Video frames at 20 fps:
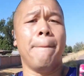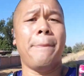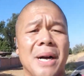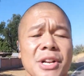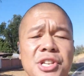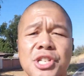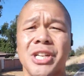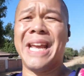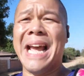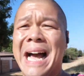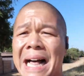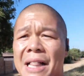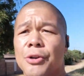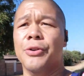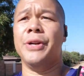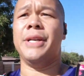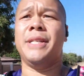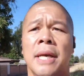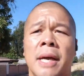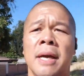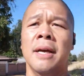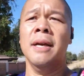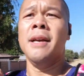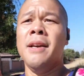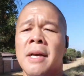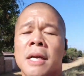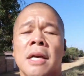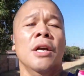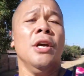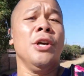of calories
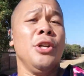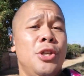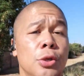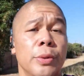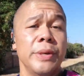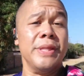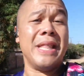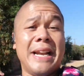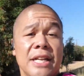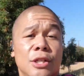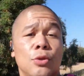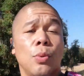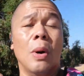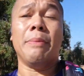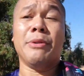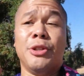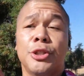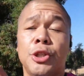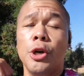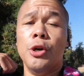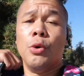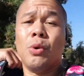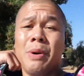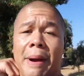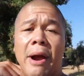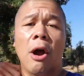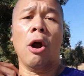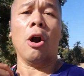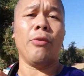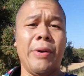doing that as well. I'm gonna show you one of my heart
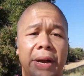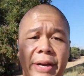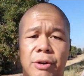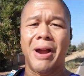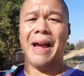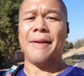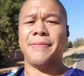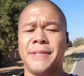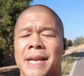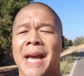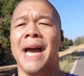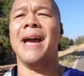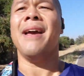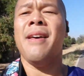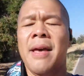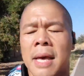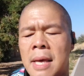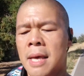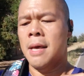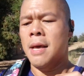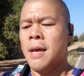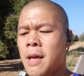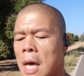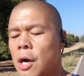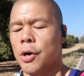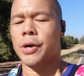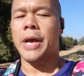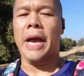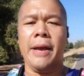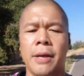rate graphs, okay? Okay,
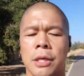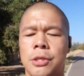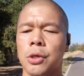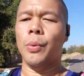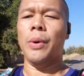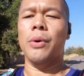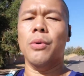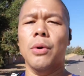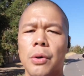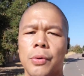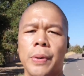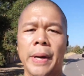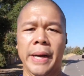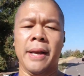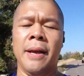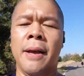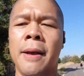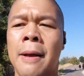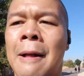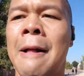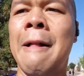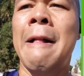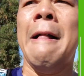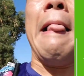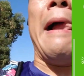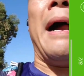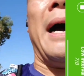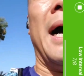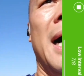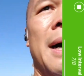so we're real quick,
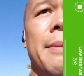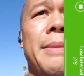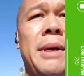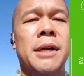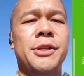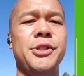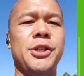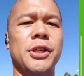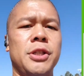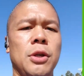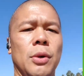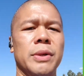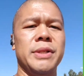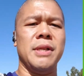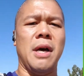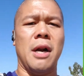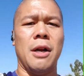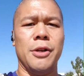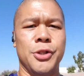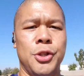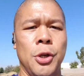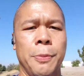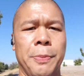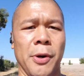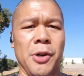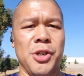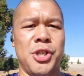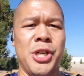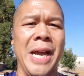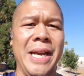just so it's not all super
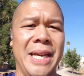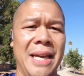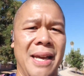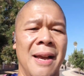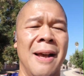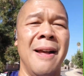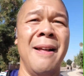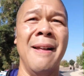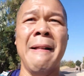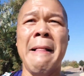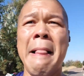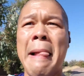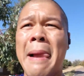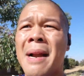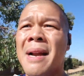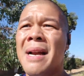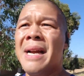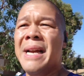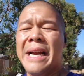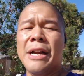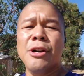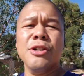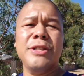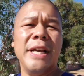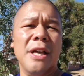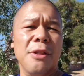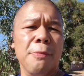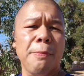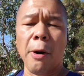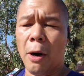shaky. Here's the other
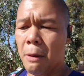part,